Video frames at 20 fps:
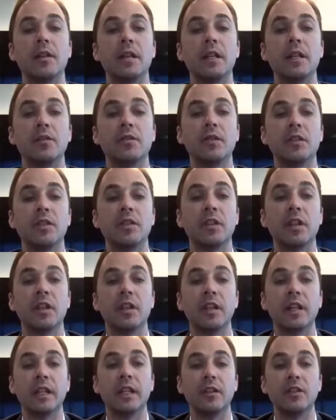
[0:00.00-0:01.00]
these
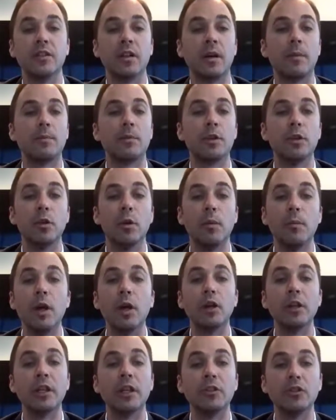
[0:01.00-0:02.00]
facilities up to 1
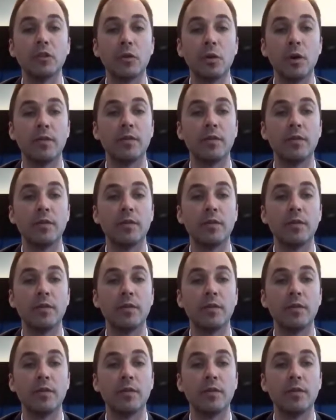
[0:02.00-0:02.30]
million square